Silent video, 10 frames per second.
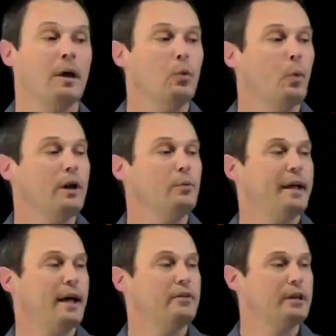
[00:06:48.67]
When we
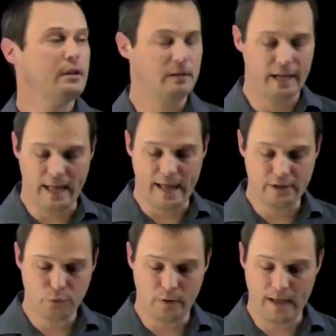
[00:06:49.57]
have an enolate
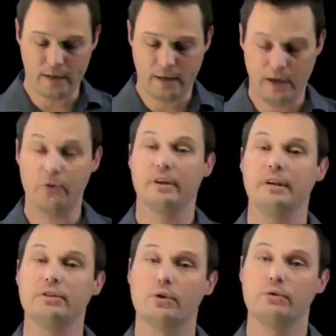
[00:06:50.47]
add to an aldehyde or a
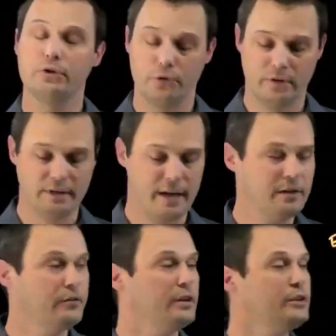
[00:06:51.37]
ketone to do this
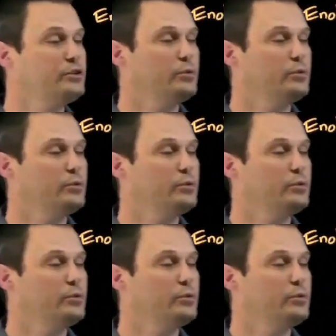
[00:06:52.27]
kind of addition